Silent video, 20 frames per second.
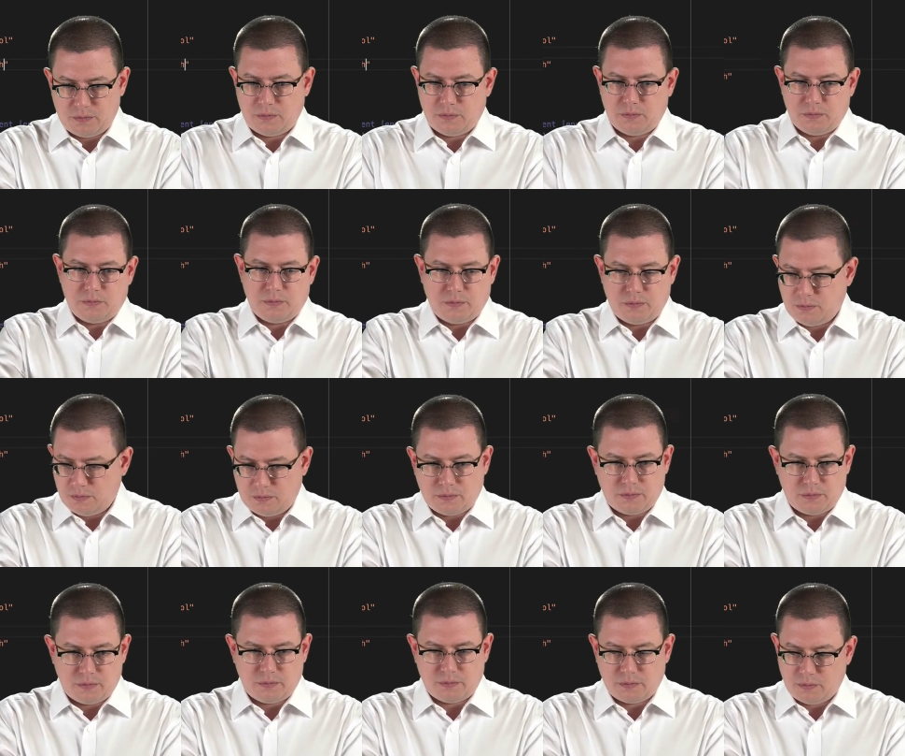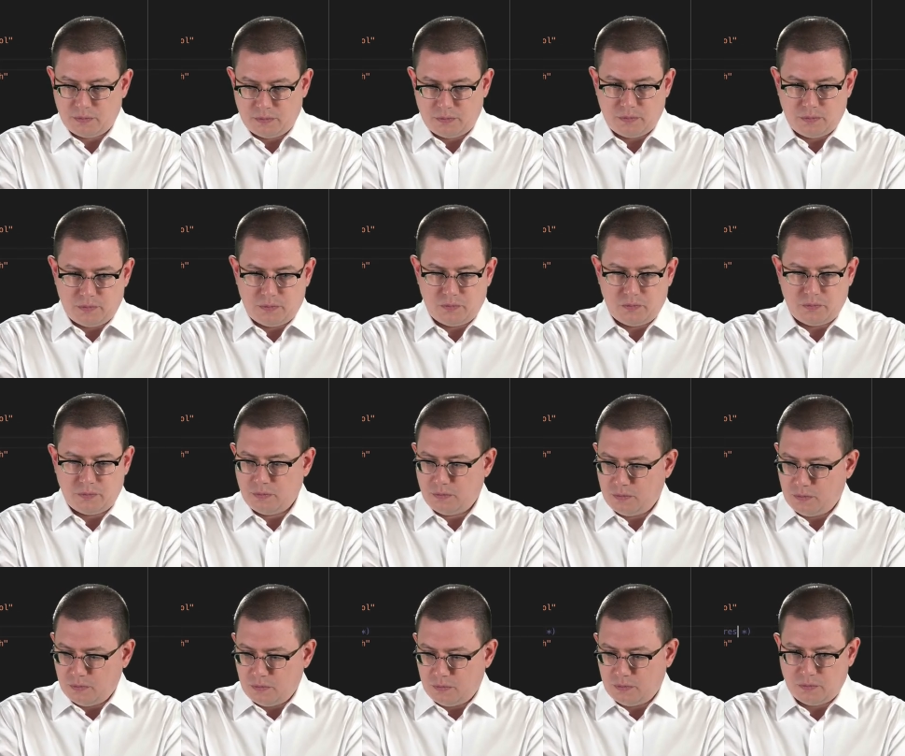
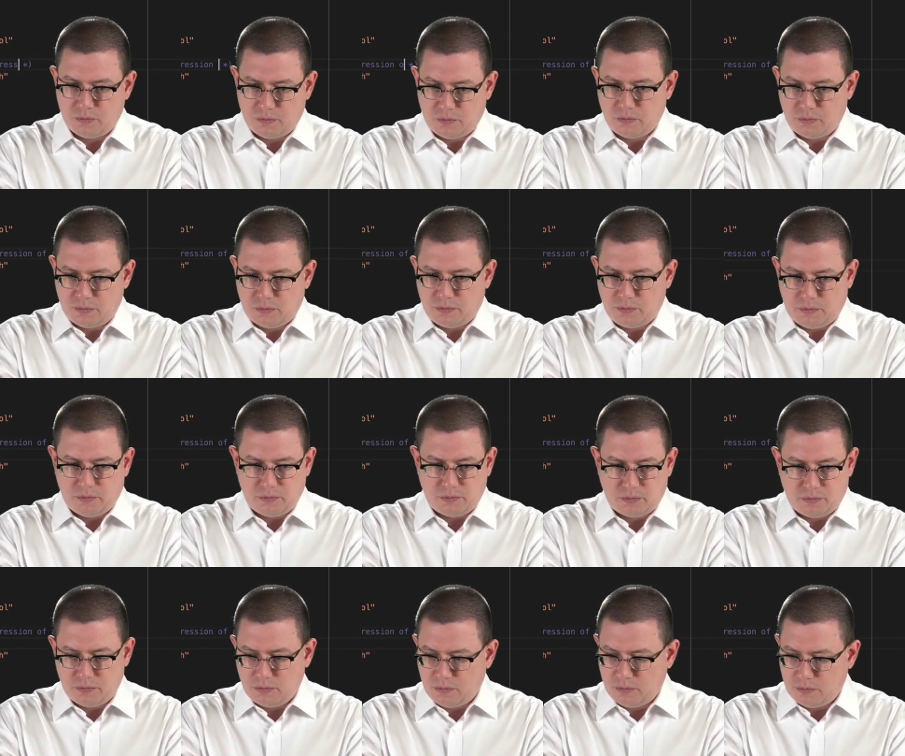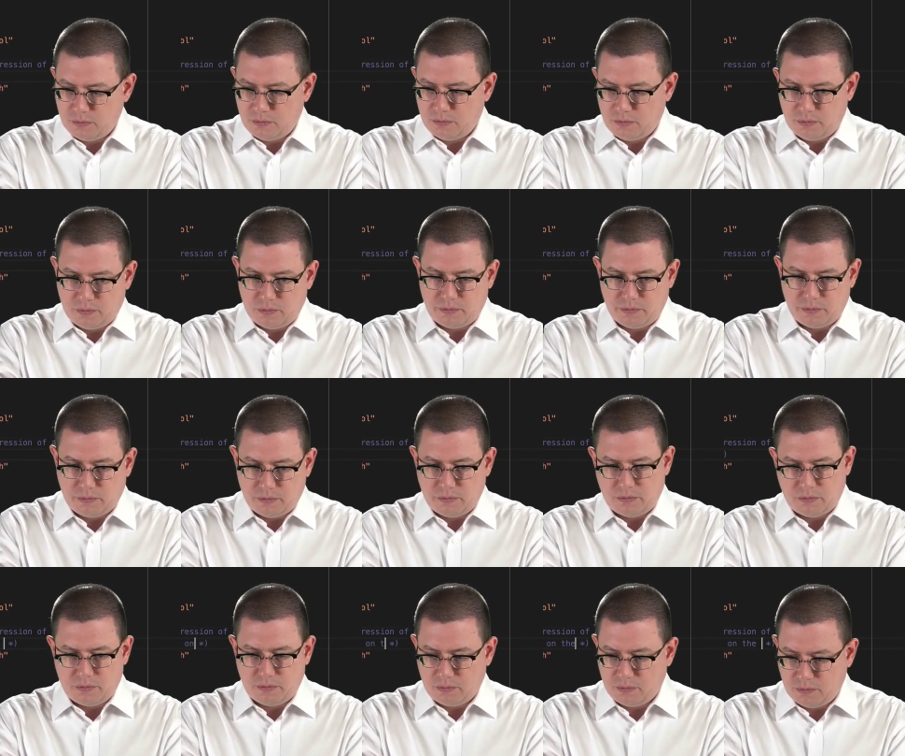
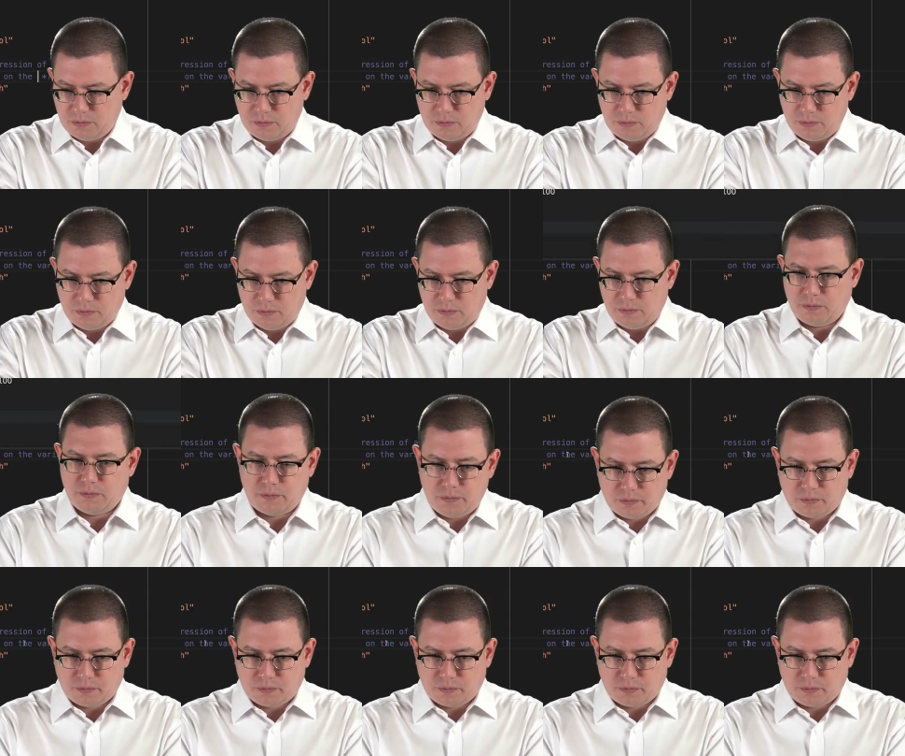(no one is talking)